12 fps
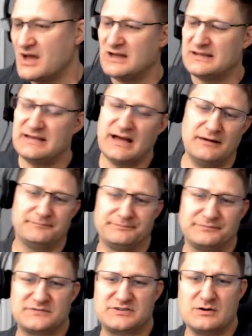Yeah,
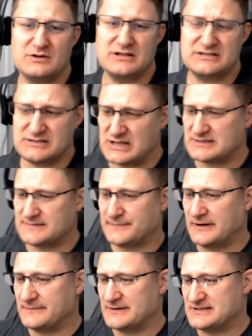so that's
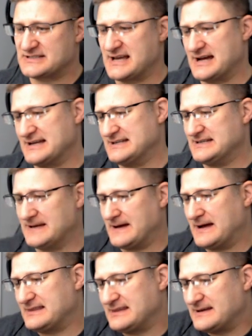pretty much the idea.
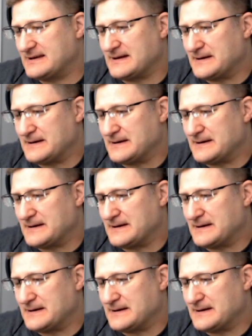I think,